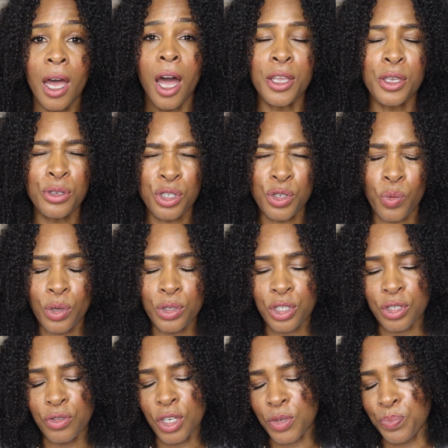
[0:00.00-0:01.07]
I used to want
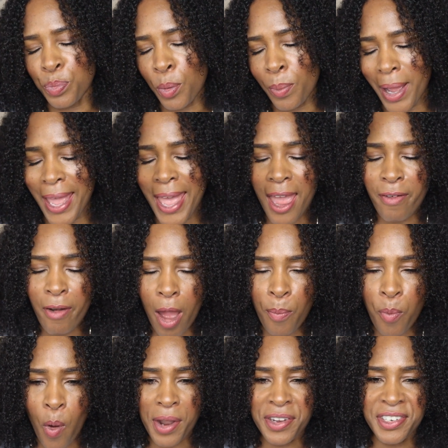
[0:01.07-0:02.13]
to just put my hair
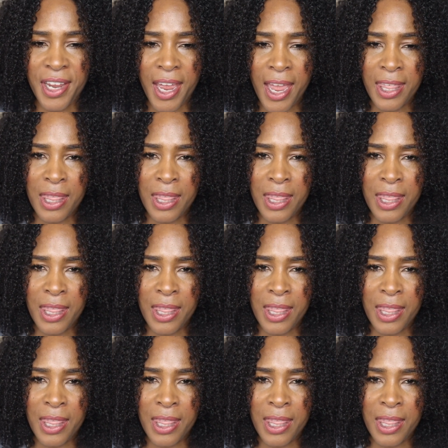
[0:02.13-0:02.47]
up one day